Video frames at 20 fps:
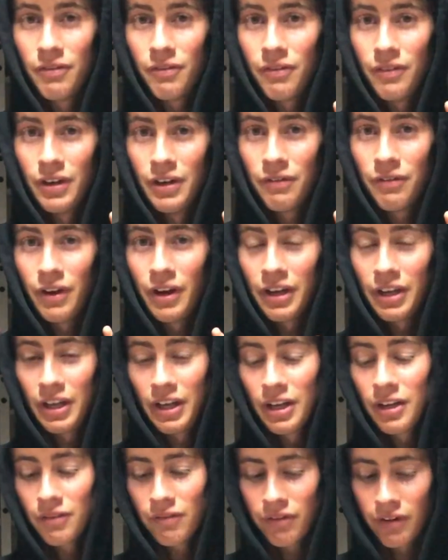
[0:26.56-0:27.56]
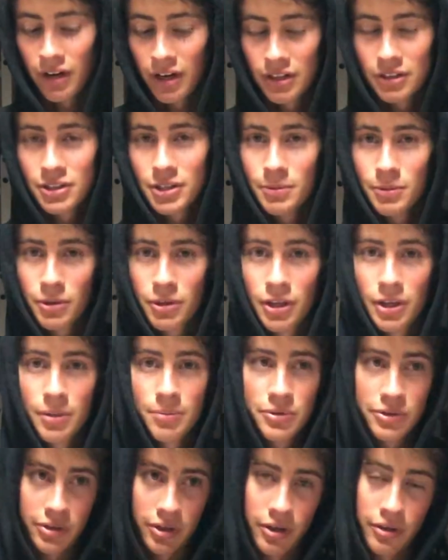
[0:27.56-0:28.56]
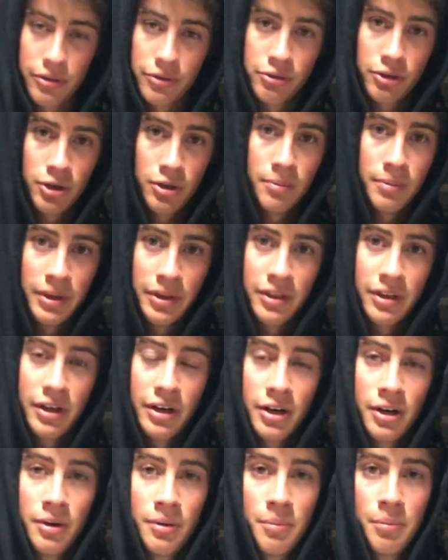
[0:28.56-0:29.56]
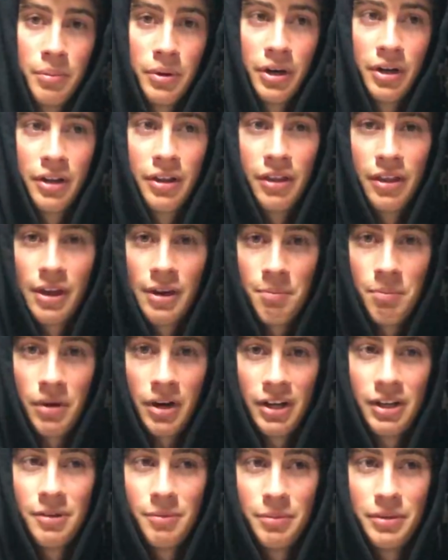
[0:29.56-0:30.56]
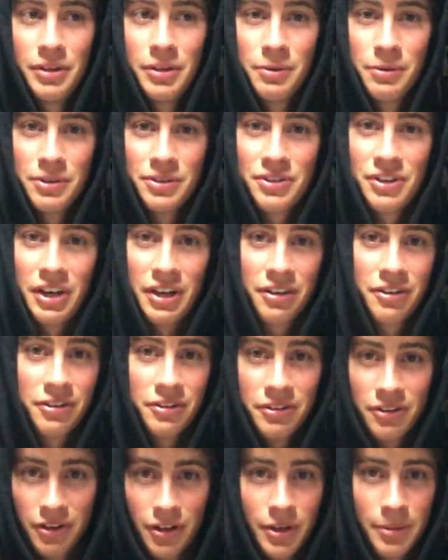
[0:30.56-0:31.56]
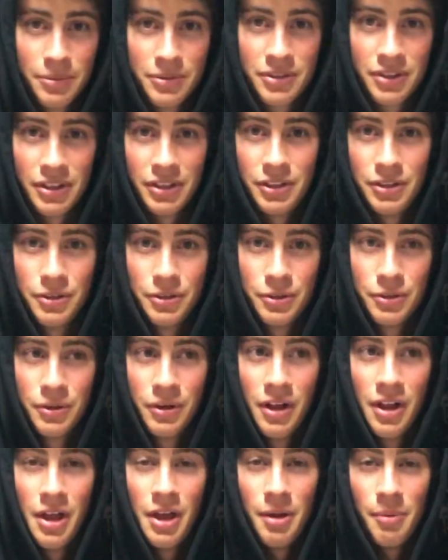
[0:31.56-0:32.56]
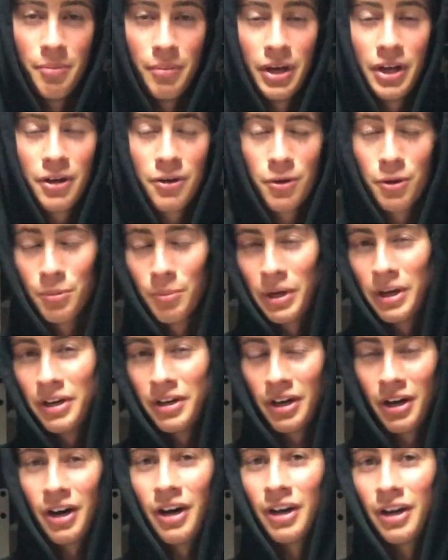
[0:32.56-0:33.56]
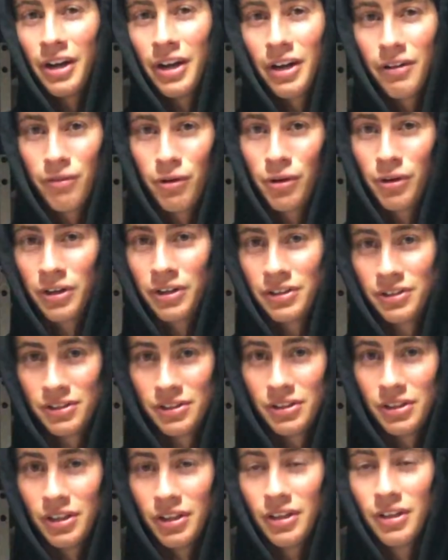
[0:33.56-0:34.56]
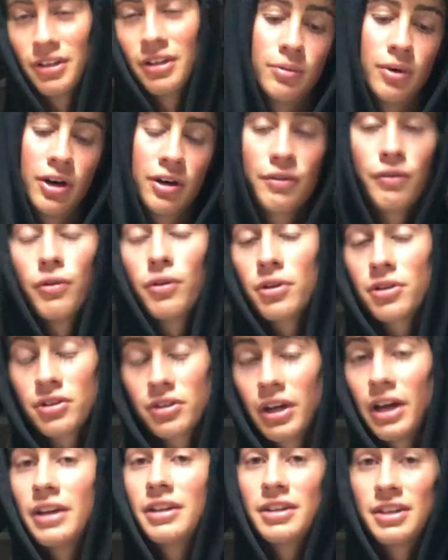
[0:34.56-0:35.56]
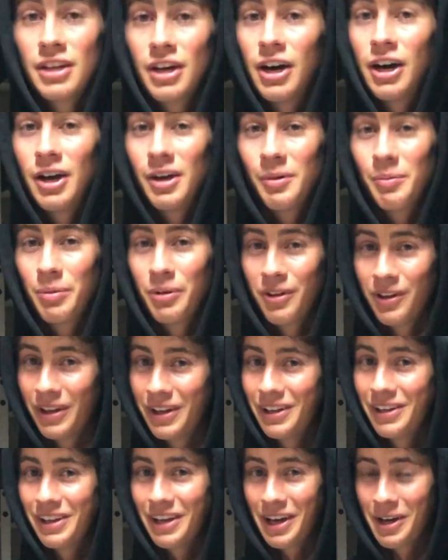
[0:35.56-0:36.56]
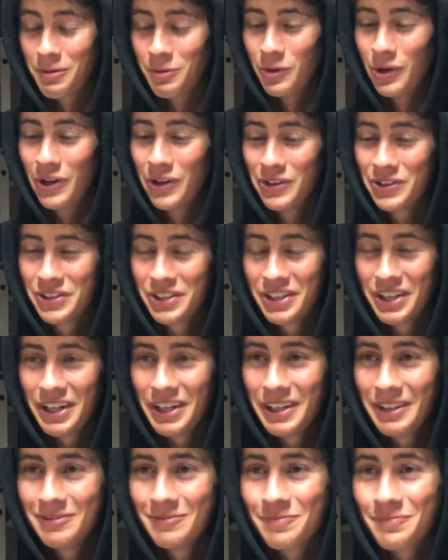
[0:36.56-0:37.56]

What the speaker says: If I can find some clips, I'll throw them in there, but they might be recycled clips that you may or may not have already seen. Unfortunately, I did not play that well today.